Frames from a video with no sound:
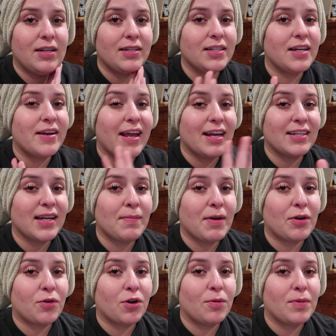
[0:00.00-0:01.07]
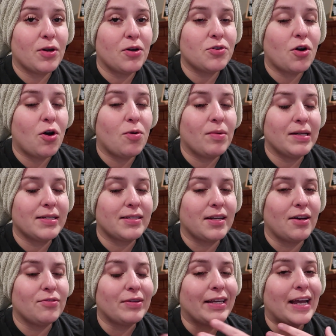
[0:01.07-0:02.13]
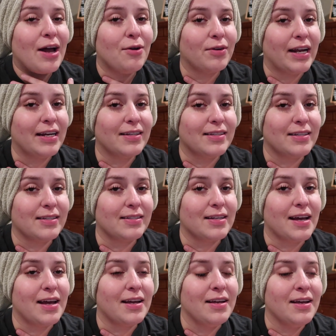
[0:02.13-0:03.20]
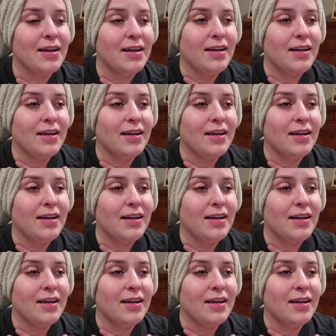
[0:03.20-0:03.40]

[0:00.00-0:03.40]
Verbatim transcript: and done antimicrobial on all my stuff. Like, how nice is that?